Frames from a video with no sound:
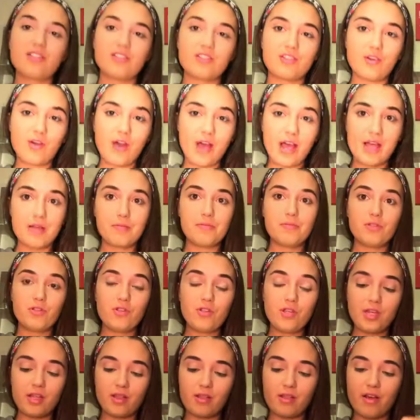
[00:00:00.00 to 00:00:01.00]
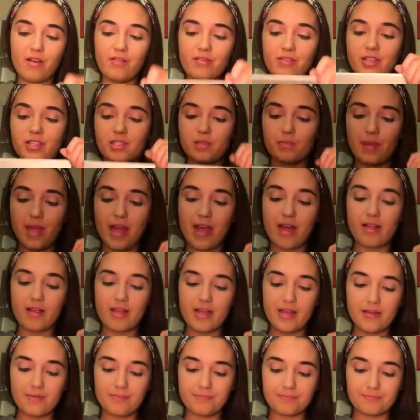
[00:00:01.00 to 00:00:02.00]
So I absolutely love this
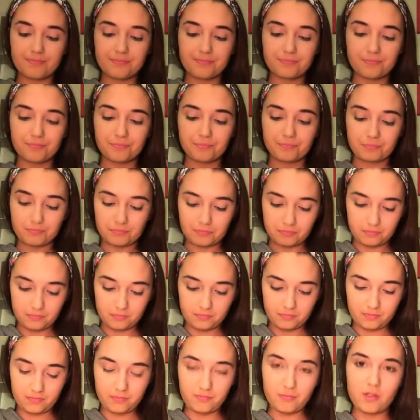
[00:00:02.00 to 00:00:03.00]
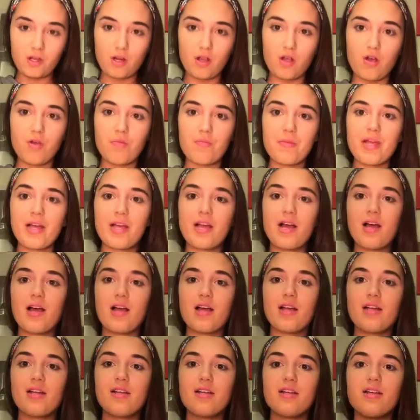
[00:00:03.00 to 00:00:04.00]
palette. Oh my
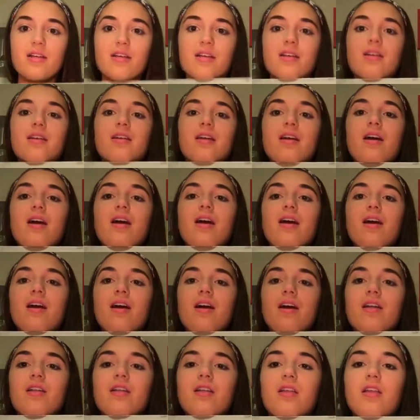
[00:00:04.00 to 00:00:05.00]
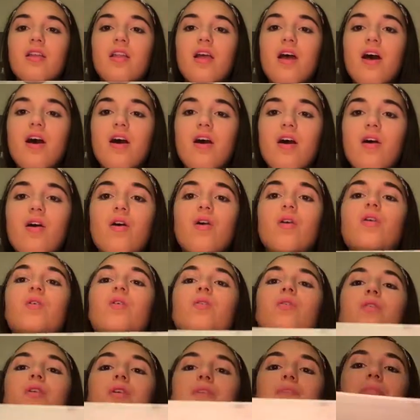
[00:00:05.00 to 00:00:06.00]
god.
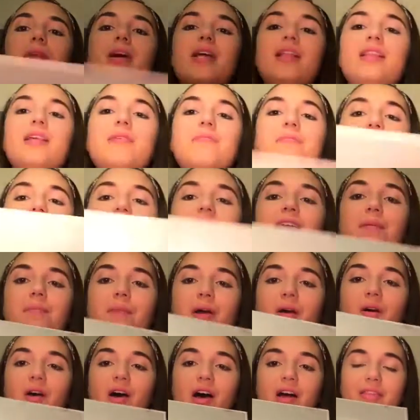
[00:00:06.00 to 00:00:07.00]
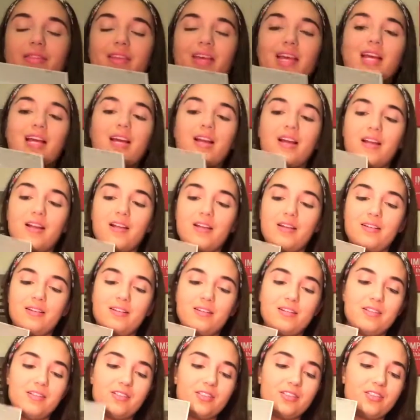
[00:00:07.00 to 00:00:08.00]
No, my lips came out on there.
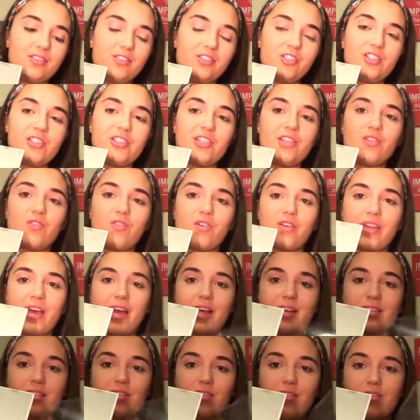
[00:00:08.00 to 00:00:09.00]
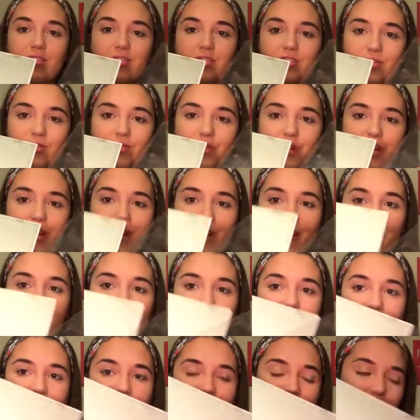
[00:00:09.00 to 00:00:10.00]
Just ignore that, it's a long story. I
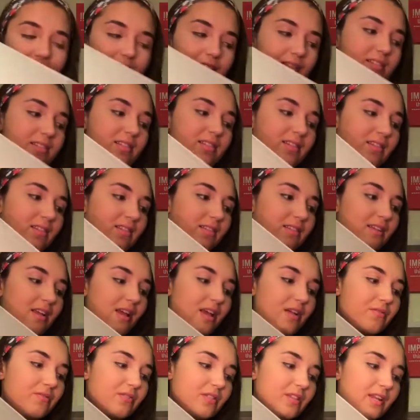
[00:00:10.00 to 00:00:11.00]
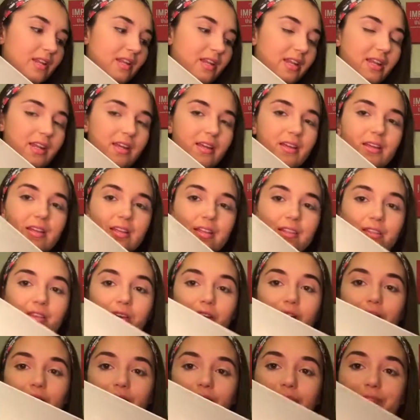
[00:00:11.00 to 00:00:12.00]
kissed this and I was an idiot and
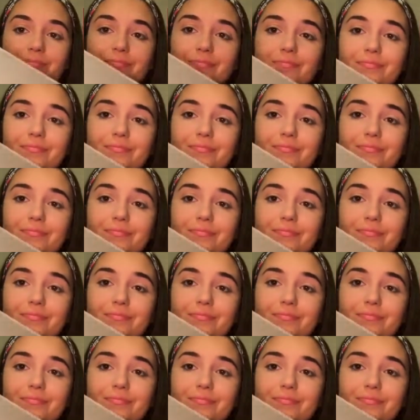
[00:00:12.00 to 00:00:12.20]
thought,